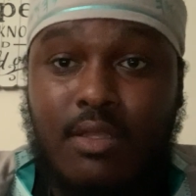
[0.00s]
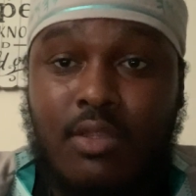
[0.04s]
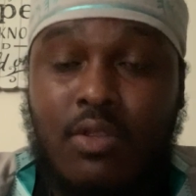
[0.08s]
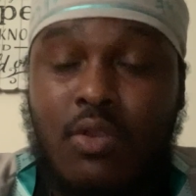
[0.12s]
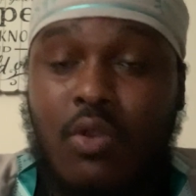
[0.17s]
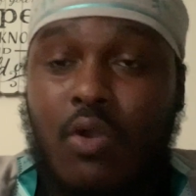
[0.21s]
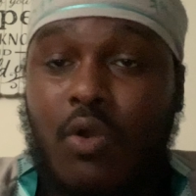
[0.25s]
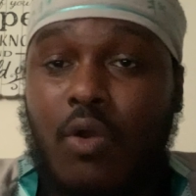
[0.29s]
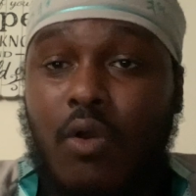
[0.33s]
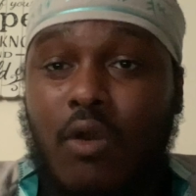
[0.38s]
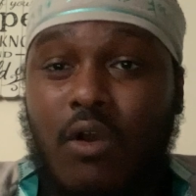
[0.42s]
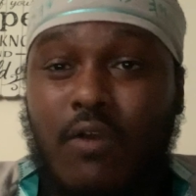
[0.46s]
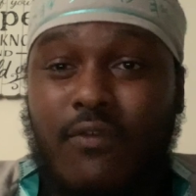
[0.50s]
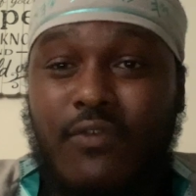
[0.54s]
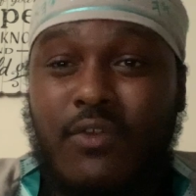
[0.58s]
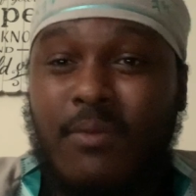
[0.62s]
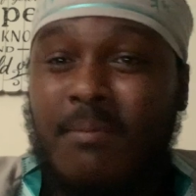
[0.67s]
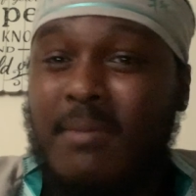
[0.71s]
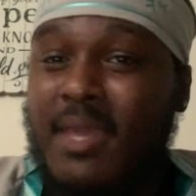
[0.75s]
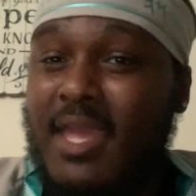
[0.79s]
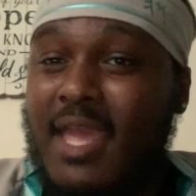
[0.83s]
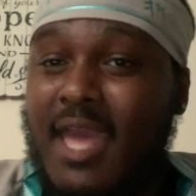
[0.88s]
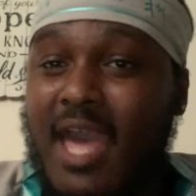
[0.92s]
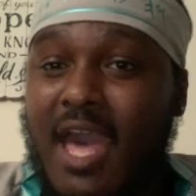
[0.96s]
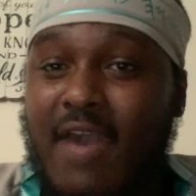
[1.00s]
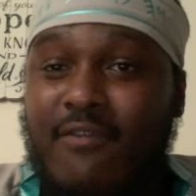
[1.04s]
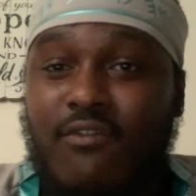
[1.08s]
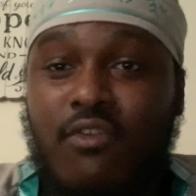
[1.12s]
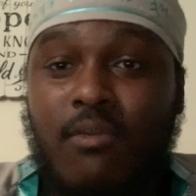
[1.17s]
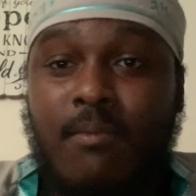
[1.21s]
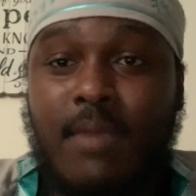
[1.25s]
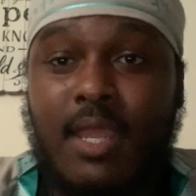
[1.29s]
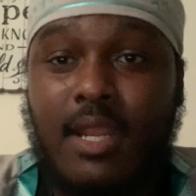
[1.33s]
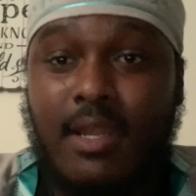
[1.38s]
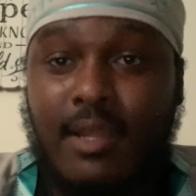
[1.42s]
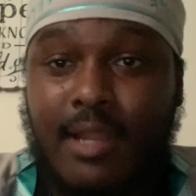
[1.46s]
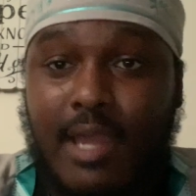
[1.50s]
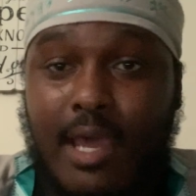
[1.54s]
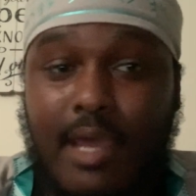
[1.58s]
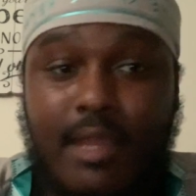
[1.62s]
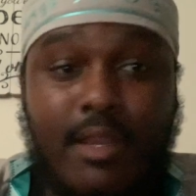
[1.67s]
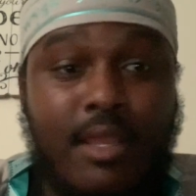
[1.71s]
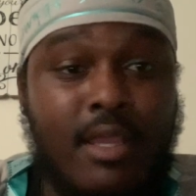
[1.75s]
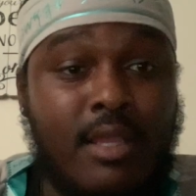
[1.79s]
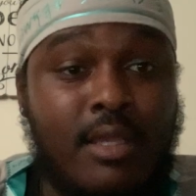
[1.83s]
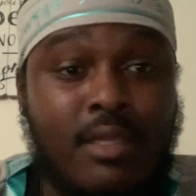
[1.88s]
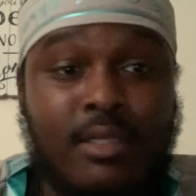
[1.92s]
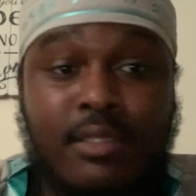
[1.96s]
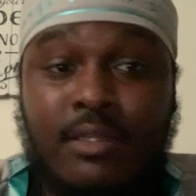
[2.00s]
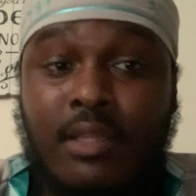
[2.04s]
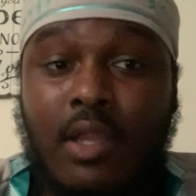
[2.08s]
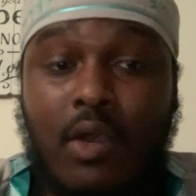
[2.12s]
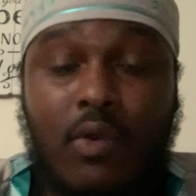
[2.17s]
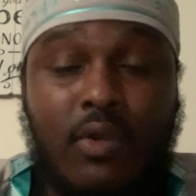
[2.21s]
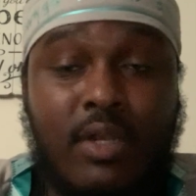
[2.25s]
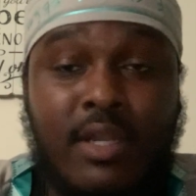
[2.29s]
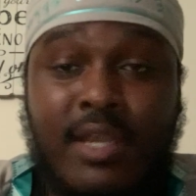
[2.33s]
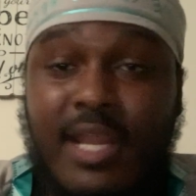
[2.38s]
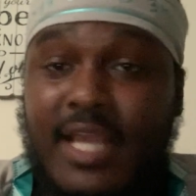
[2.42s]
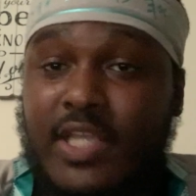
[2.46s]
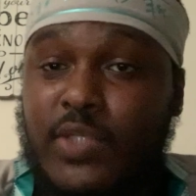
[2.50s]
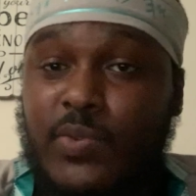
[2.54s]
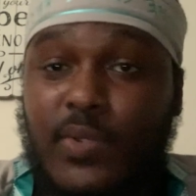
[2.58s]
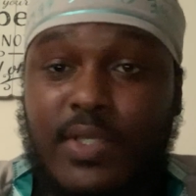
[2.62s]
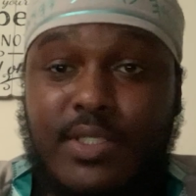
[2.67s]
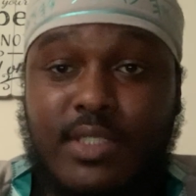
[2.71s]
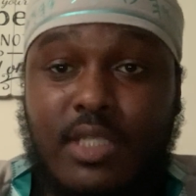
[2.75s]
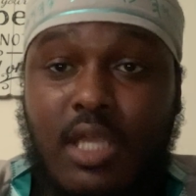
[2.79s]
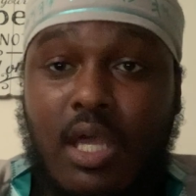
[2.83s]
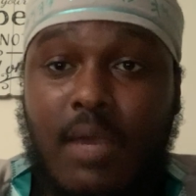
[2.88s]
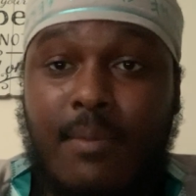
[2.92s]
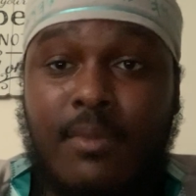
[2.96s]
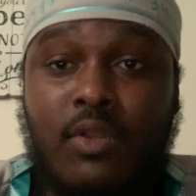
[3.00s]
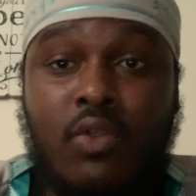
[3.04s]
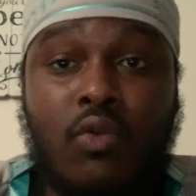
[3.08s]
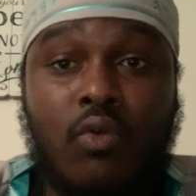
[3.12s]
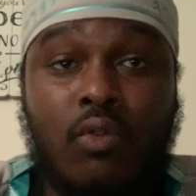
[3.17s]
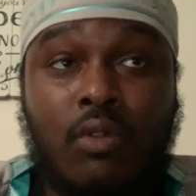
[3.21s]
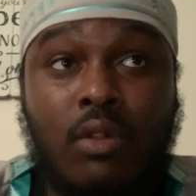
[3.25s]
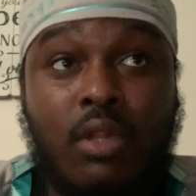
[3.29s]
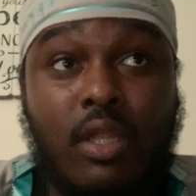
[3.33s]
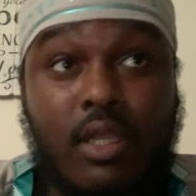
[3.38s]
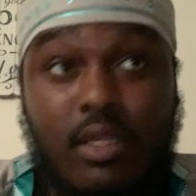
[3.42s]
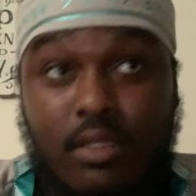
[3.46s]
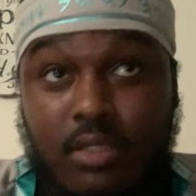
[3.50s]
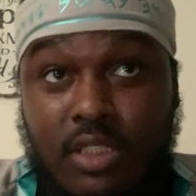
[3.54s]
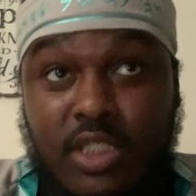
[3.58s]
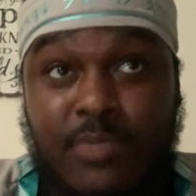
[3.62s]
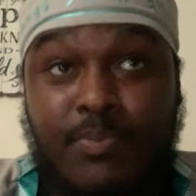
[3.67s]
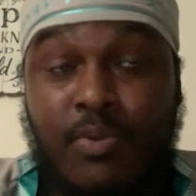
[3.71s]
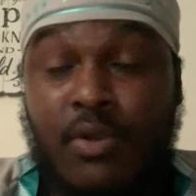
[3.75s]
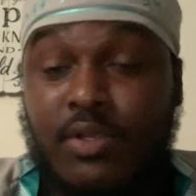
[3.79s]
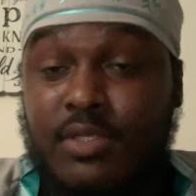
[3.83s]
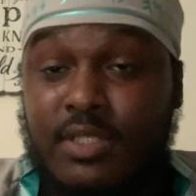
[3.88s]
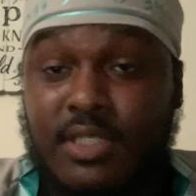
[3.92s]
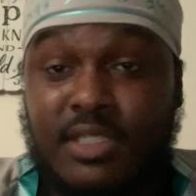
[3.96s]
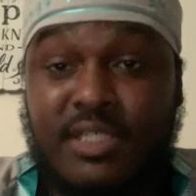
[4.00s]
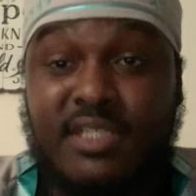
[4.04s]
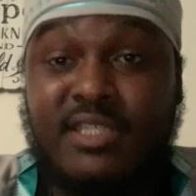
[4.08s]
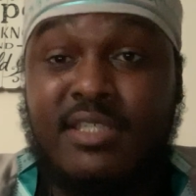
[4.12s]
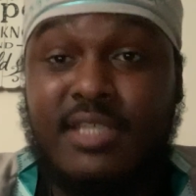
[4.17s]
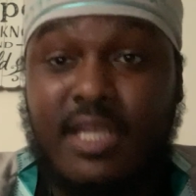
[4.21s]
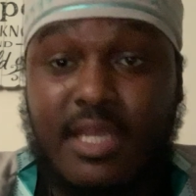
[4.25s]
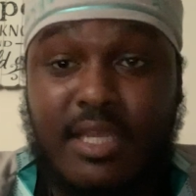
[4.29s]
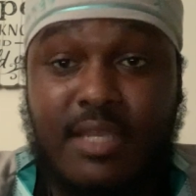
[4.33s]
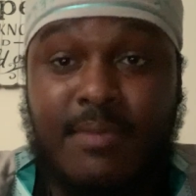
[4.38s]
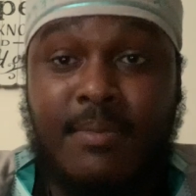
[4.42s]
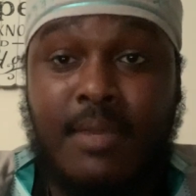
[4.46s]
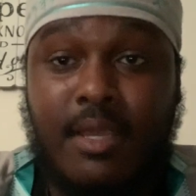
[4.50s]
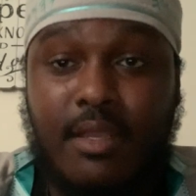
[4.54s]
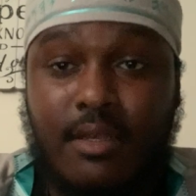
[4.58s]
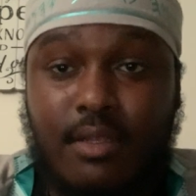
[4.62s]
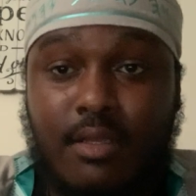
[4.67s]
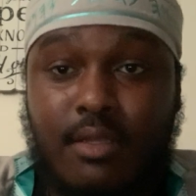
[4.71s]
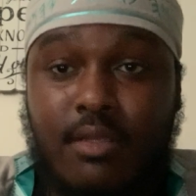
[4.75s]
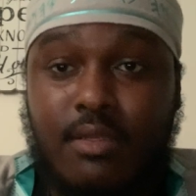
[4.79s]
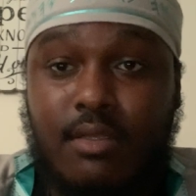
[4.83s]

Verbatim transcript: You call if you may have it, you may not. No, the next one that's coming, you're gonna look. This person is sick, man.